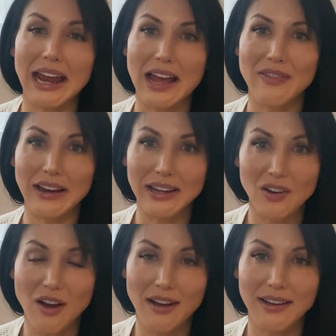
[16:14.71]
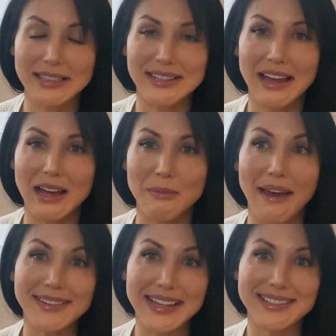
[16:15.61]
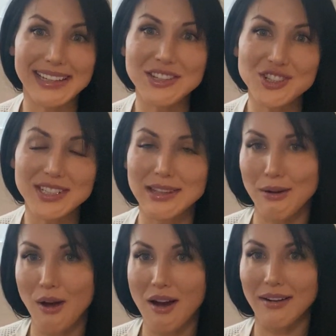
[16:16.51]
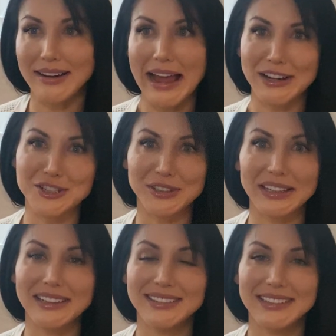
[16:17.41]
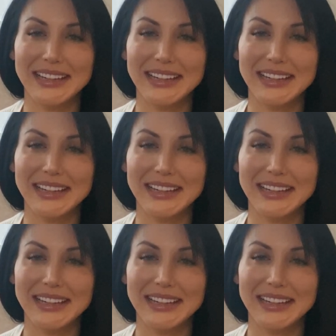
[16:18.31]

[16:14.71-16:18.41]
and that can cause excess inches that aren't actually